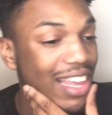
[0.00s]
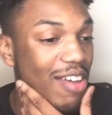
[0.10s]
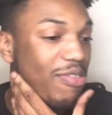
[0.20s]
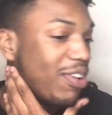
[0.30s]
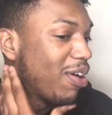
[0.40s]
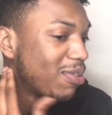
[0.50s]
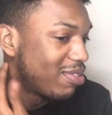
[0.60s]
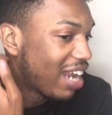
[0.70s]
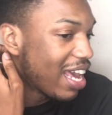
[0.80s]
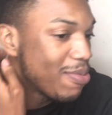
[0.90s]
if no,
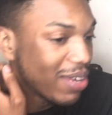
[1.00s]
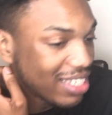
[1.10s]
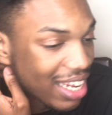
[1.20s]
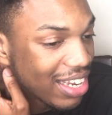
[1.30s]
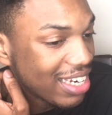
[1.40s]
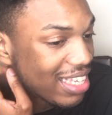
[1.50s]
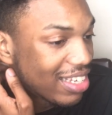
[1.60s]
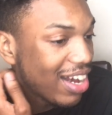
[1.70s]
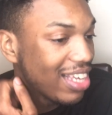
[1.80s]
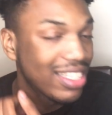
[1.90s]
90% of
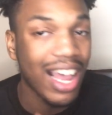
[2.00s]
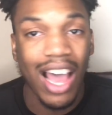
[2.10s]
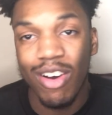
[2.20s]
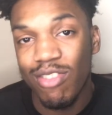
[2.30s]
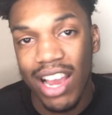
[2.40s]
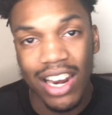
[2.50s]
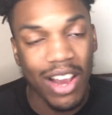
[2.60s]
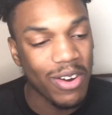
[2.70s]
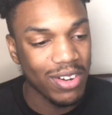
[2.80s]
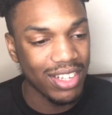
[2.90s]
these artists that are out right
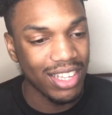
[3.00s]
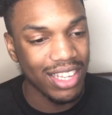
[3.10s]
now.